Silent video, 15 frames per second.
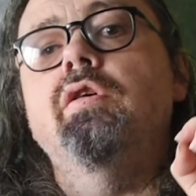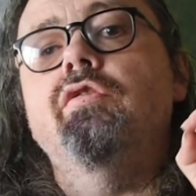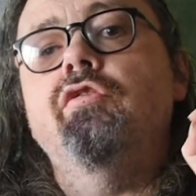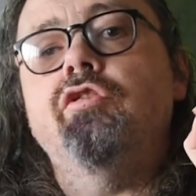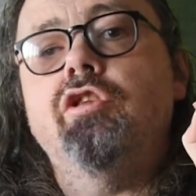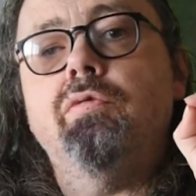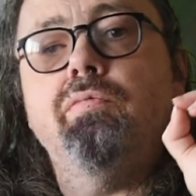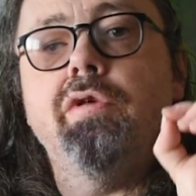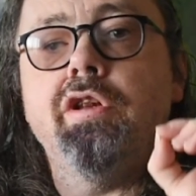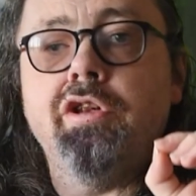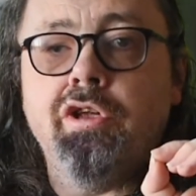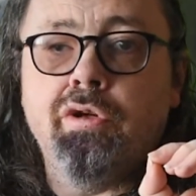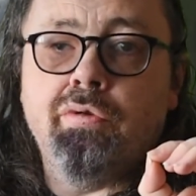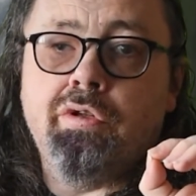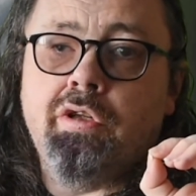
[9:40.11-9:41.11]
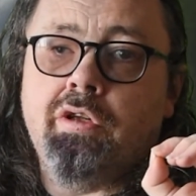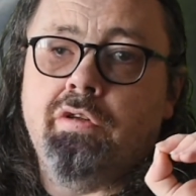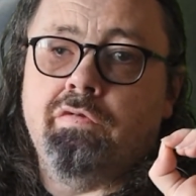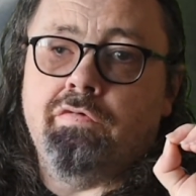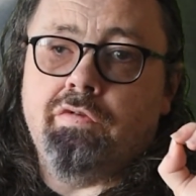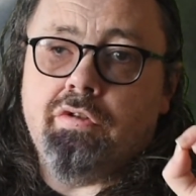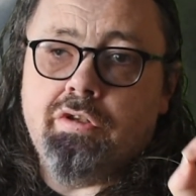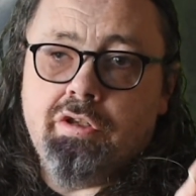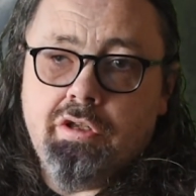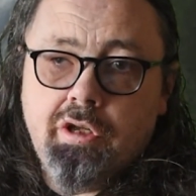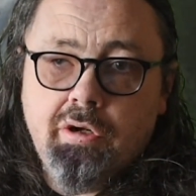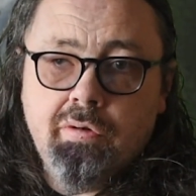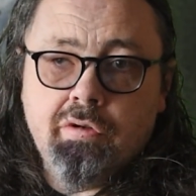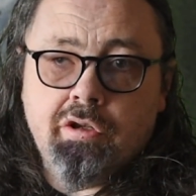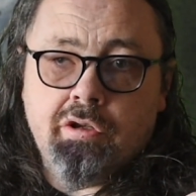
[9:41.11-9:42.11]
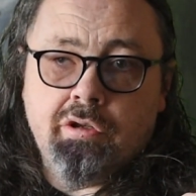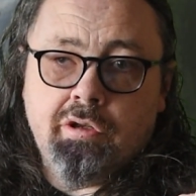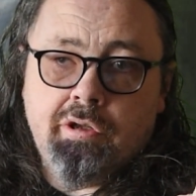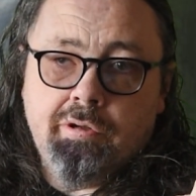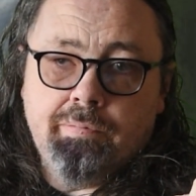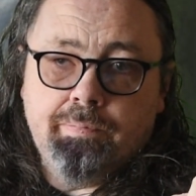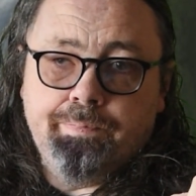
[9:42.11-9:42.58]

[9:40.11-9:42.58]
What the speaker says: the diminutive student.